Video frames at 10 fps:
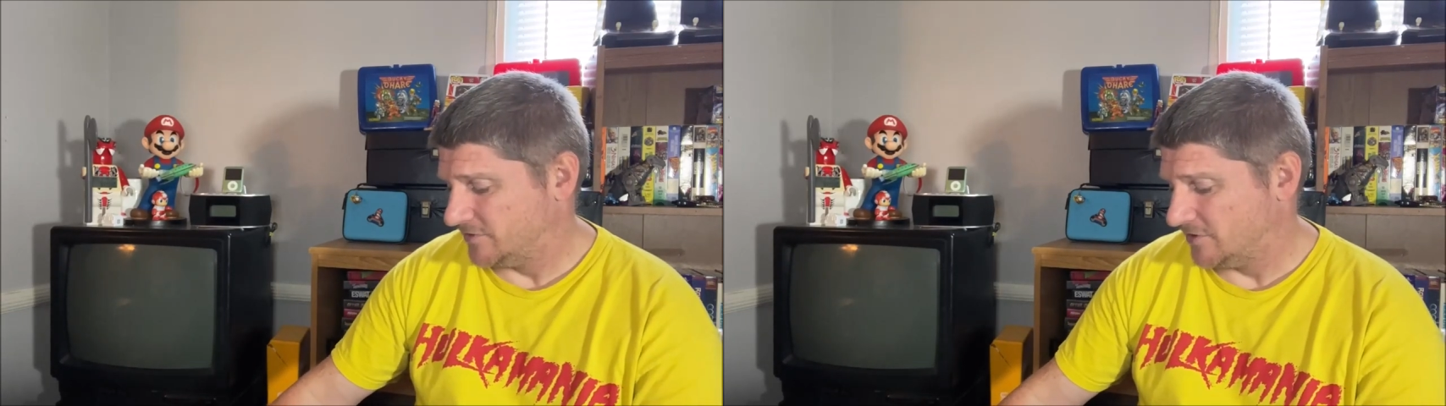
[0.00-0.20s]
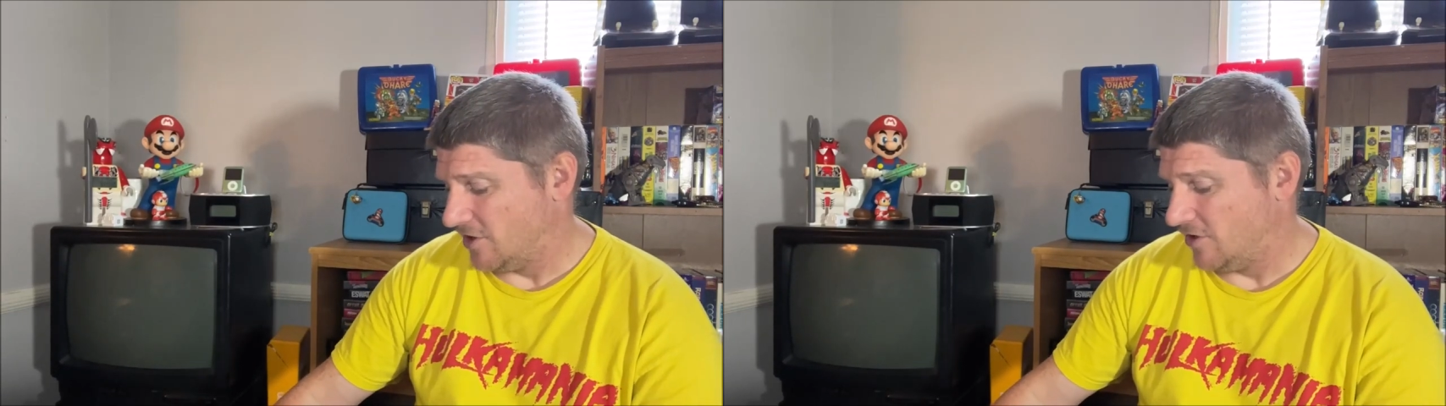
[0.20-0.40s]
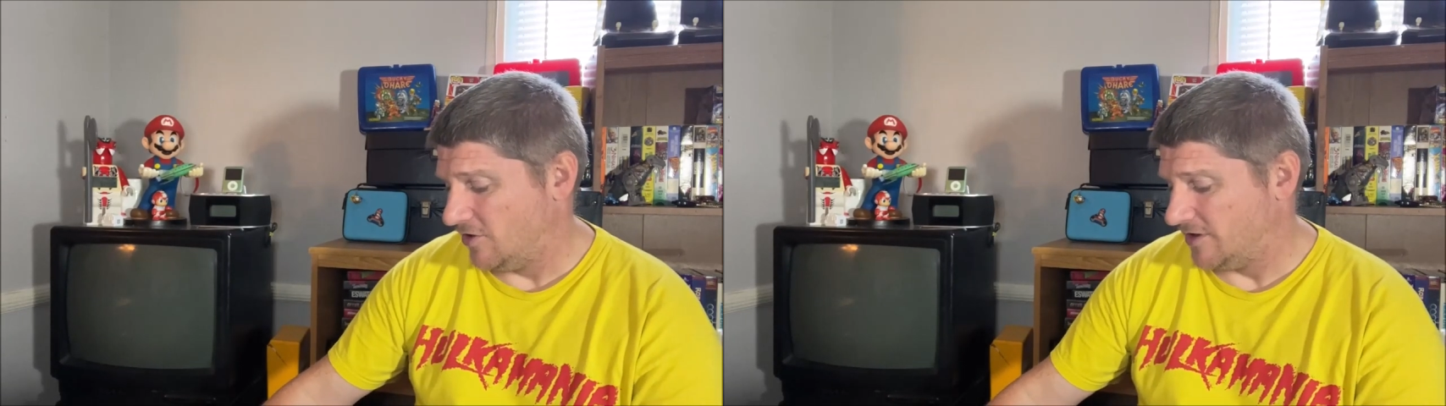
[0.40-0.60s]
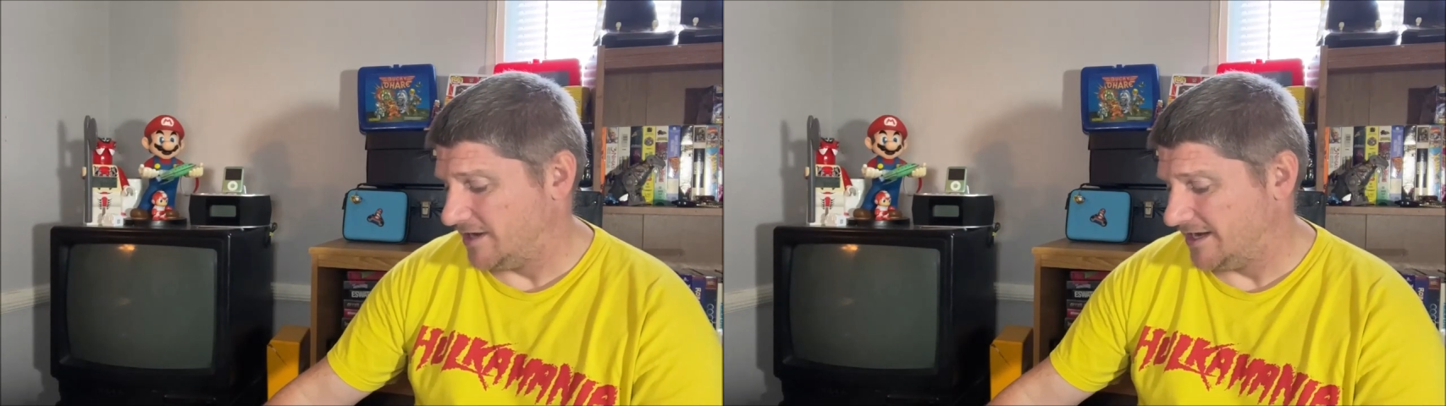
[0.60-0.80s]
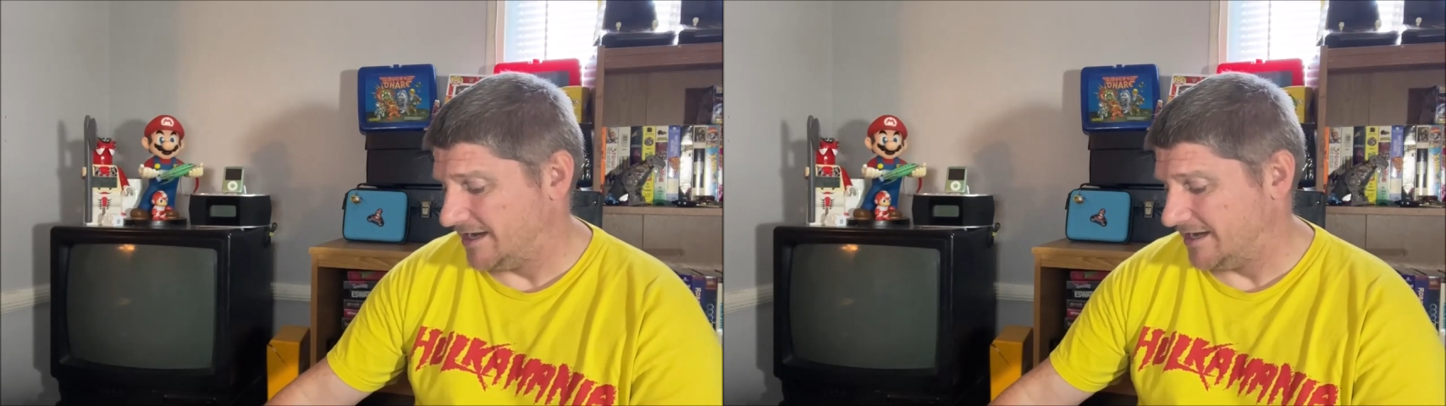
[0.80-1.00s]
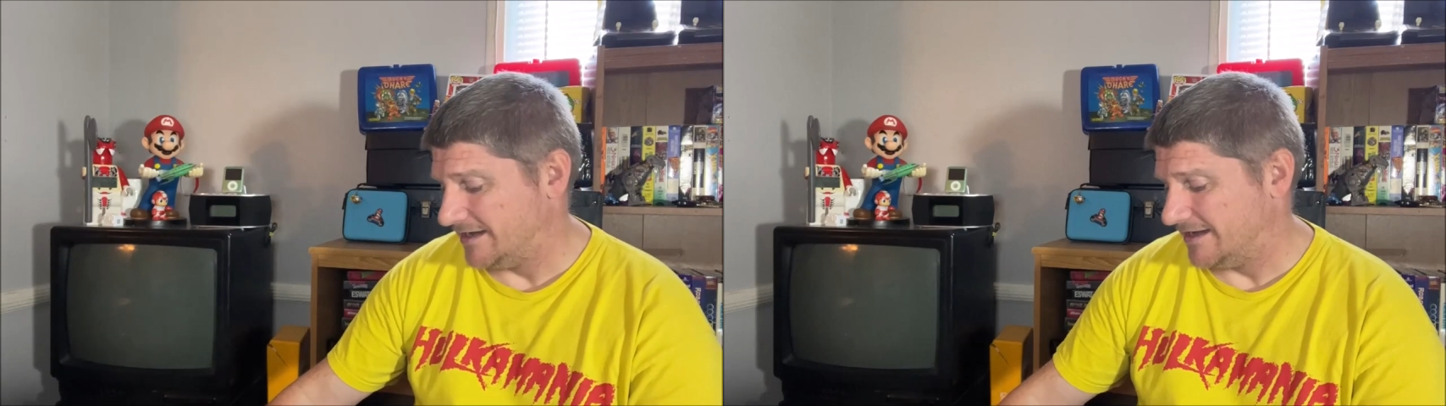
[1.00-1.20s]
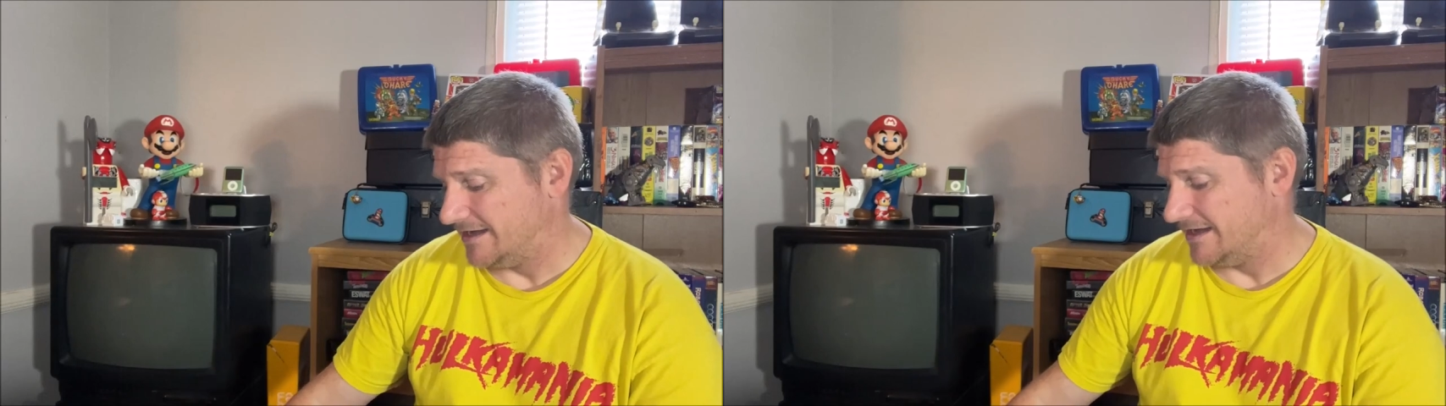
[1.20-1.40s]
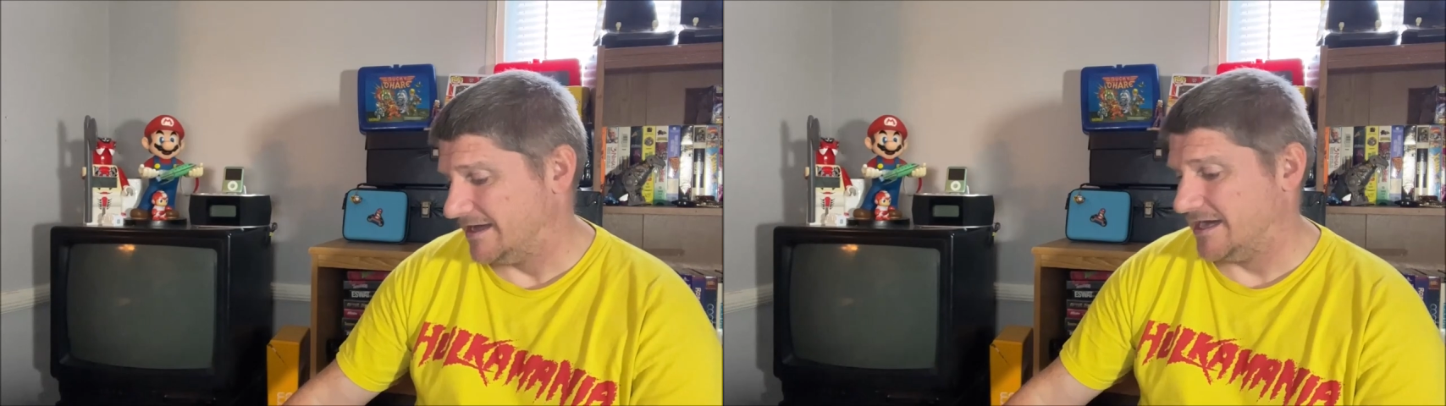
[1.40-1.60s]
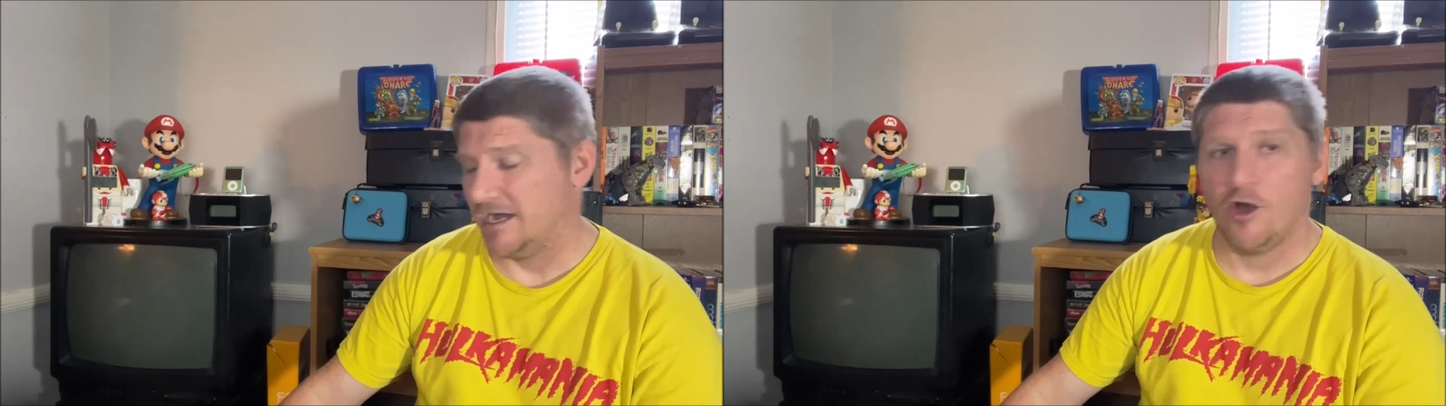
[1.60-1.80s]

so I